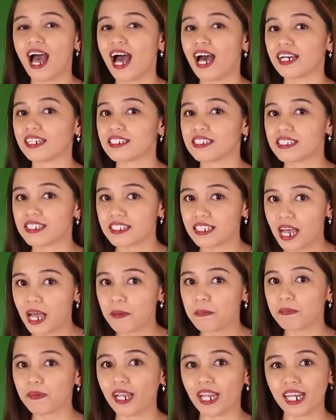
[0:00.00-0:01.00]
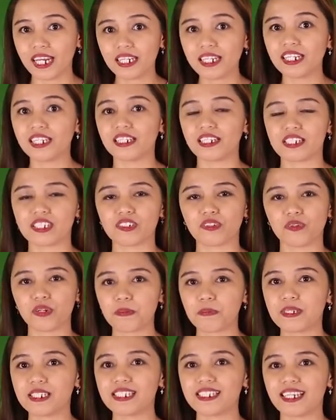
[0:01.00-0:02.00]
accept any
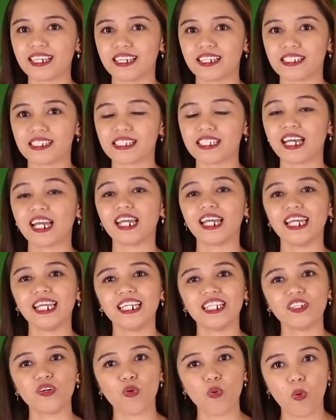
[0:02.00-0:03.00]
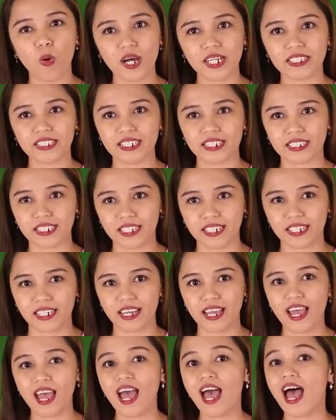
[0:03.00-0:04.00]
discrepancies in quantity,
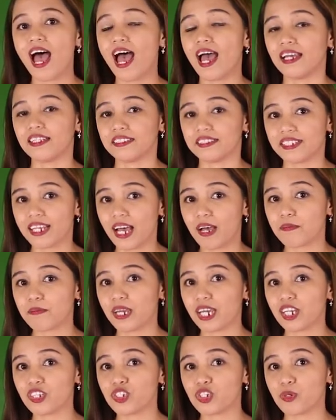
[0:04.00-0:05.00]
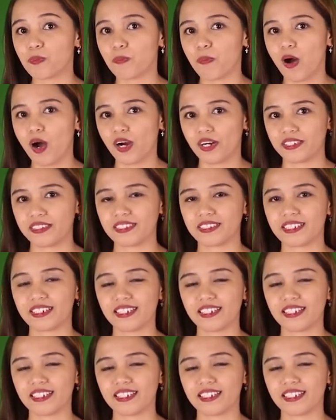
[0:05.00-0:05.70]
damaged part.